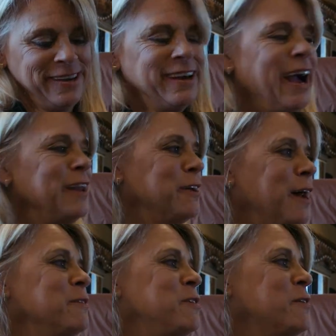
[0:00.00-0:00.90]
I know, and
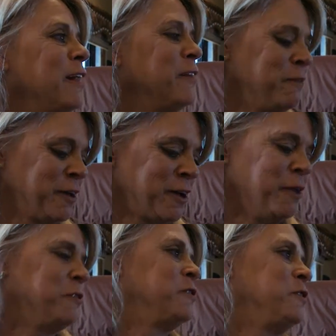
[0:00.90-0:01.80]
I'm with you. I love the
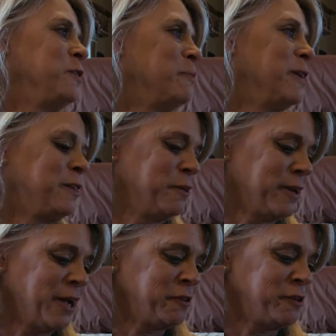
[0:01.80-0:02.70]
colors that you can pick too.
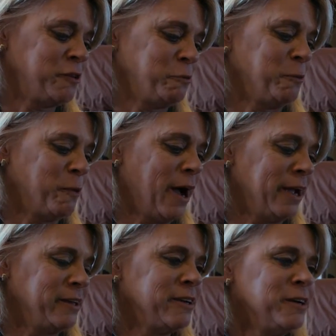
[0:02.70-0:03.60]
And I used to just wear
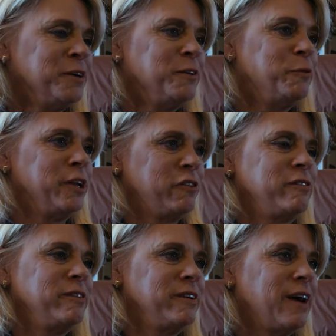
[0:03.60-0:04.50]
white, which
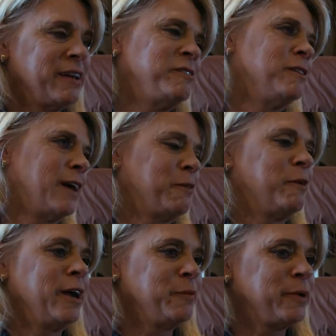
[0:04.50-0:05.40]
I still like
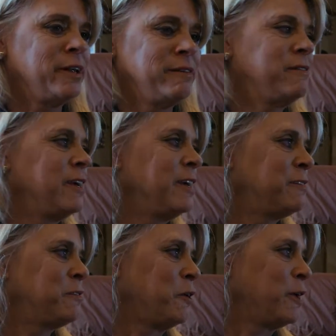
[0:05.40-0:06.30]
white, but it
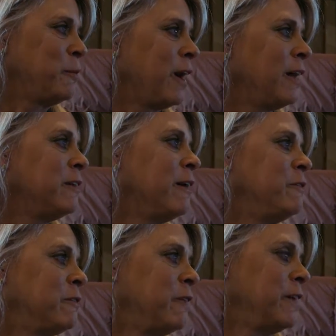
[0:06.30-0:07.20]
gets dirty. But I
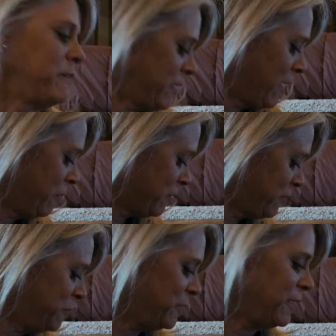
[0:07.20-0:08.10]
love the fancy colors
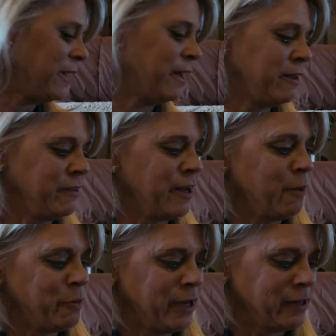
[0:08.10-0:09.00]
that you can get. And then I'll
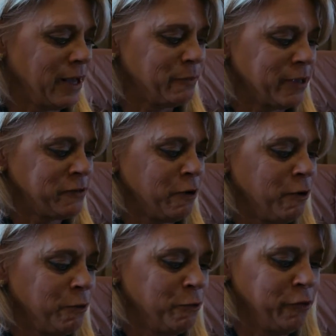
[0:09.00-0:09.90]
pick, like, my
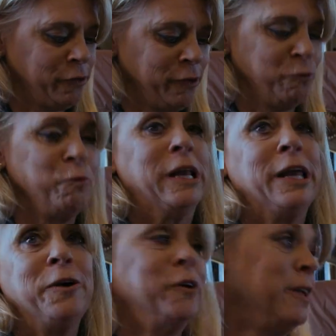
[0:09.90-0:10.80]
sorrel horse looks really
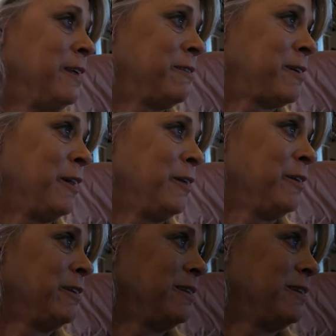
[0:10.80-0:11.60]
good in this color.